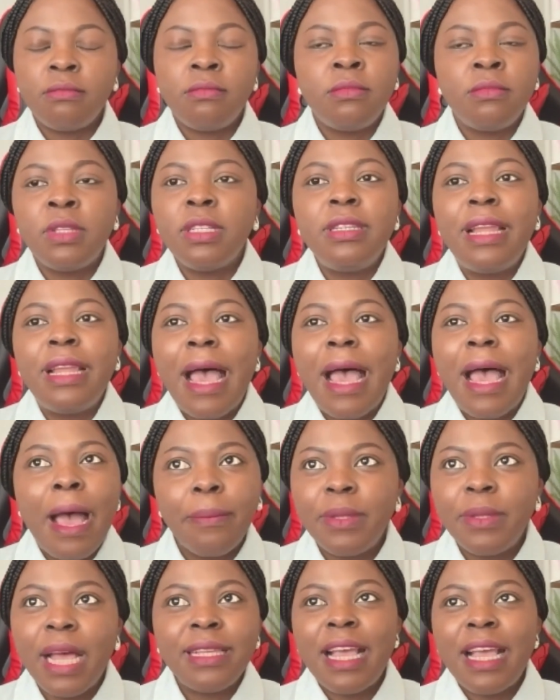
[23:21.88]
NAM,
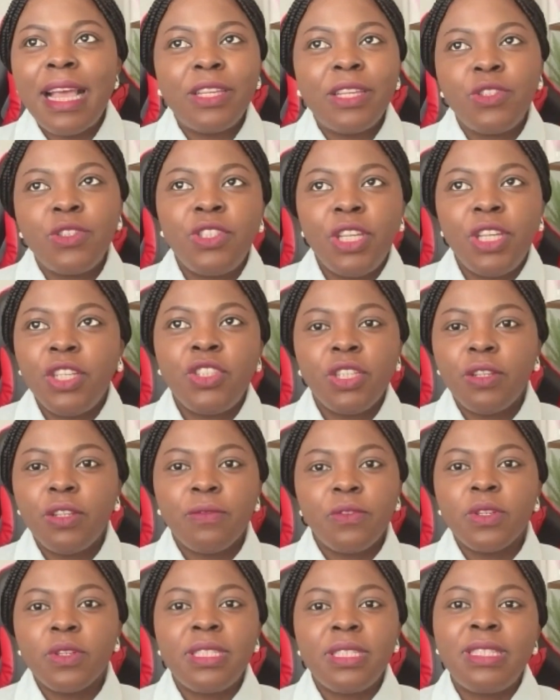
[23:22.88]
that's the Association of
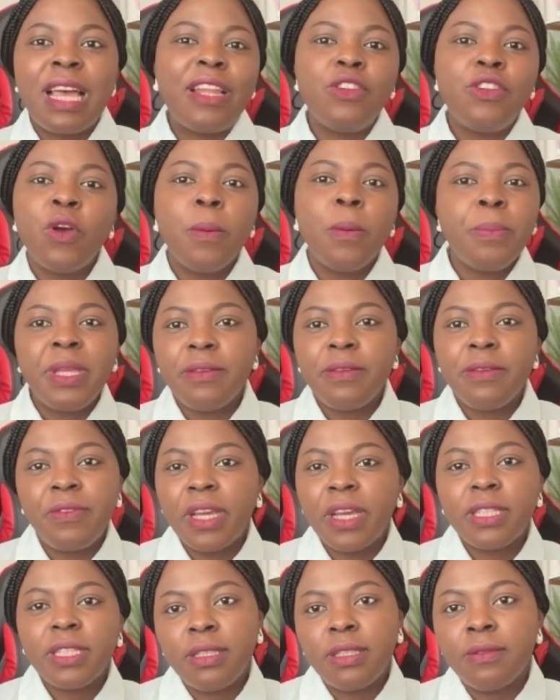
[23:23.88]
Nurses, are not being
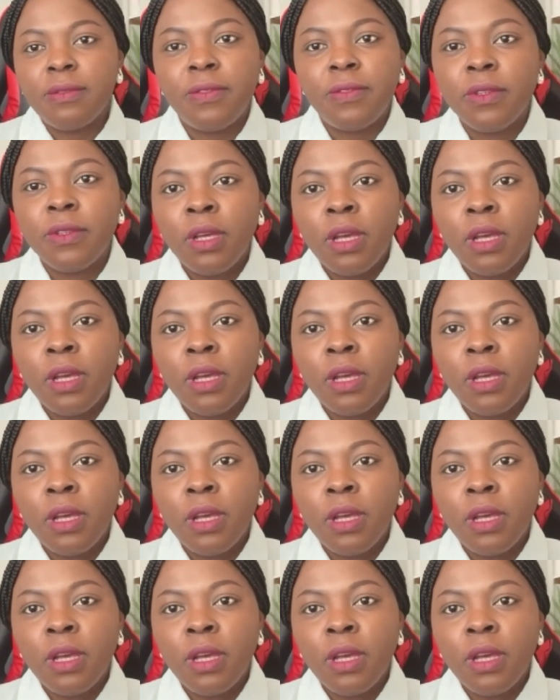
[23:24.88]
effective.